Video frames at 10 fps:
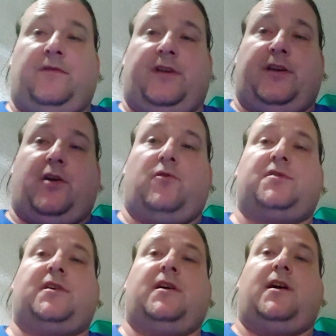
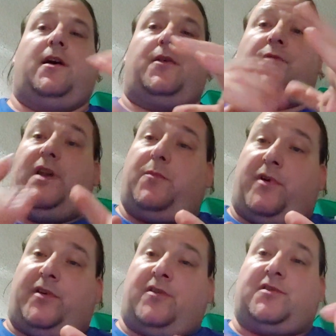videos. 3D
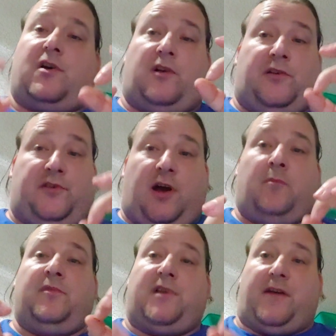printers are
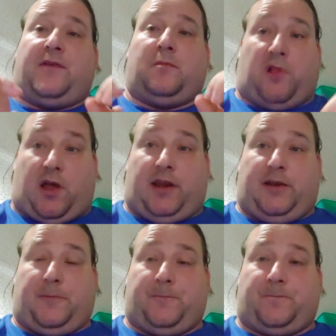dumb, deaf, and blind.
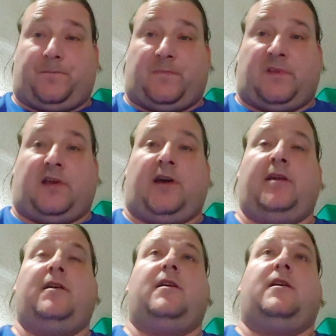
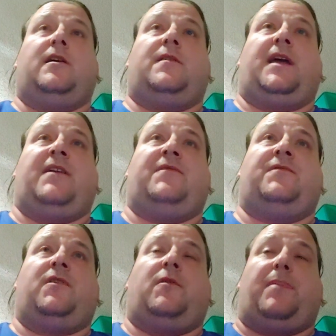Okay, they have
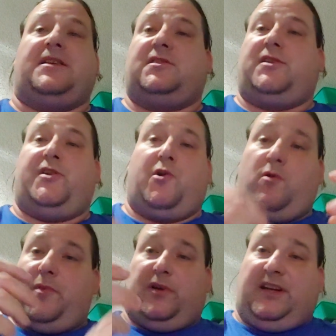basically no
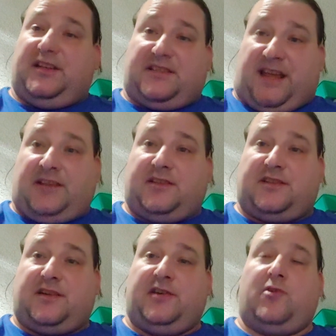ability to
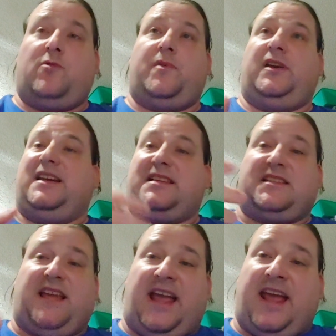sense, no ability to
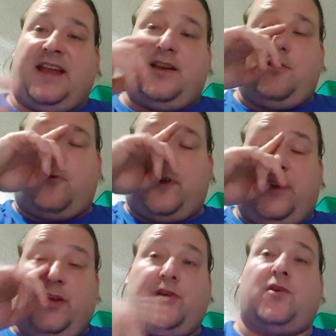scan or
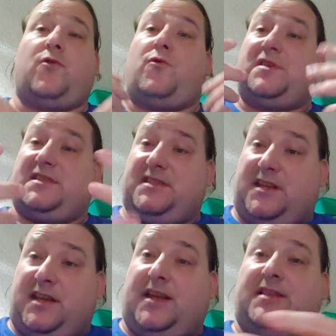hear or
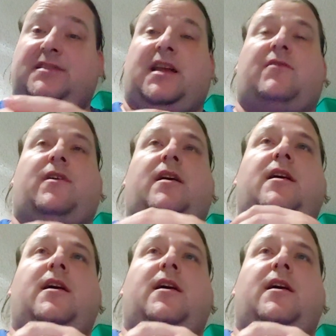see, etc.